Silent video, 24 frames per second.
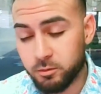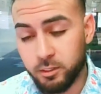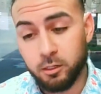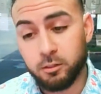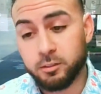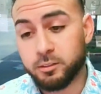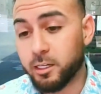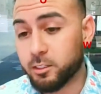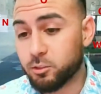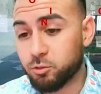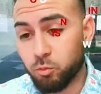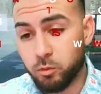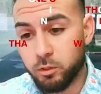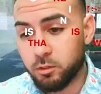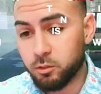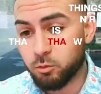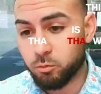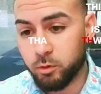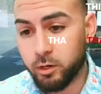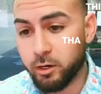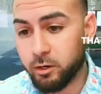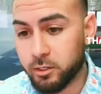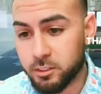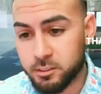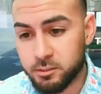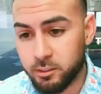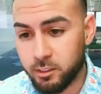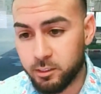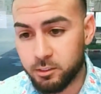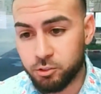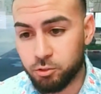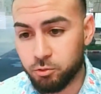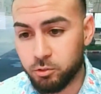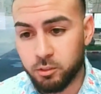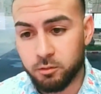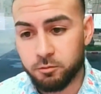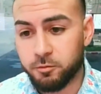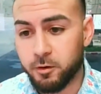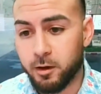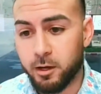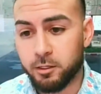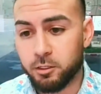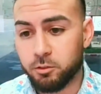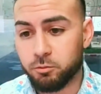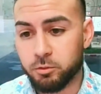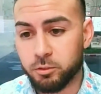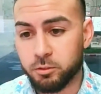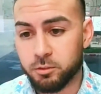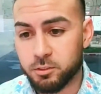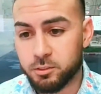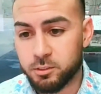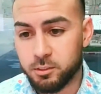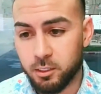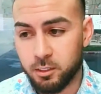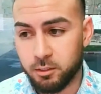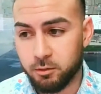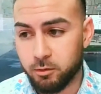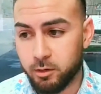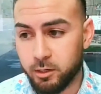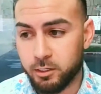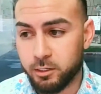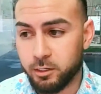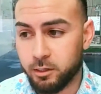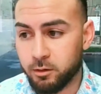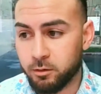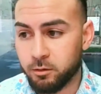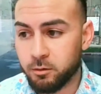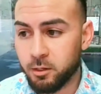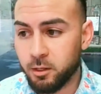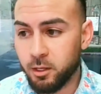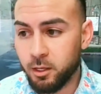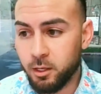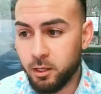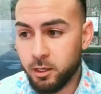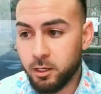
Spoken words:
That's one of the rarest things you can find in real estate right now,